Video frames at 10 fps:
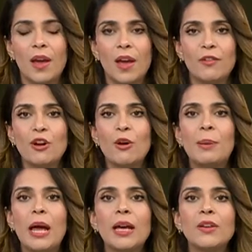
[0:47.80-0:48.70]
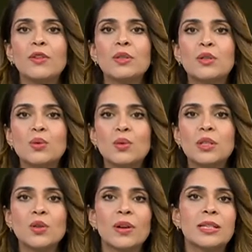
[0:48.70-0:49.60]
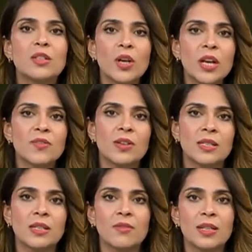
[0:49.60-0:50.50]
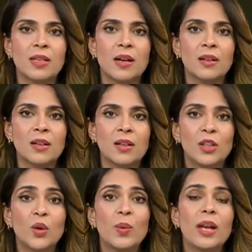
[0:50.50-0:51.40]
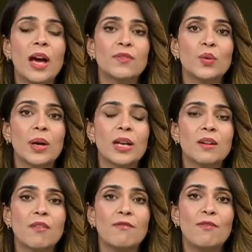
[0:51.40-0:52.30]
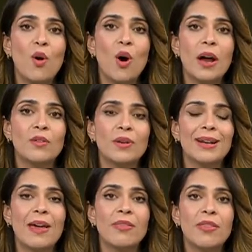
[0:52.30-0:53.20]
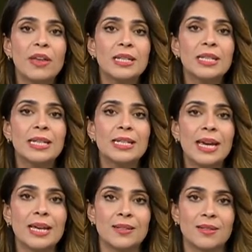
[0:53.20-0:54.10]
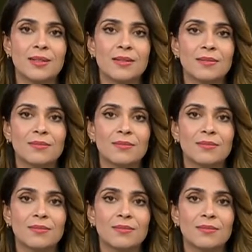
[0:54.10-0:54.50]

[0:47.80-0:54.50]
If you're applying for a student or exchange visitor visa, you will have to wait 430 days.